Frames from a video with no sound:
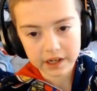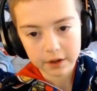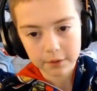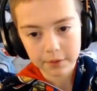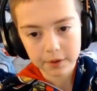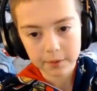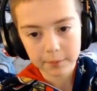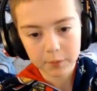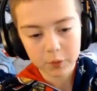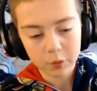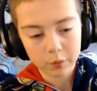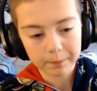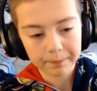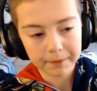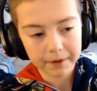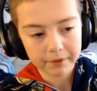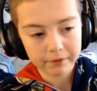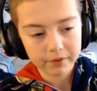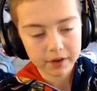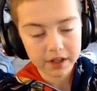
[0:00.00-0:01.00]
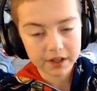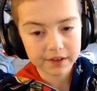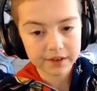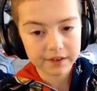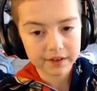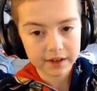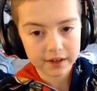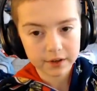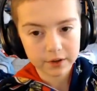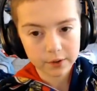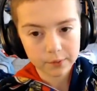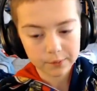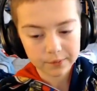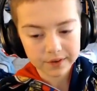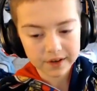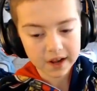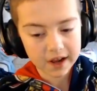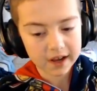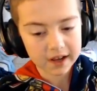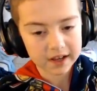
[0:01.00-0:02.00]
when I'm doing my runs, I do
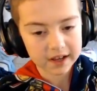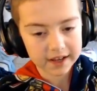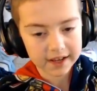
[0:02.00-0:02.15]
not get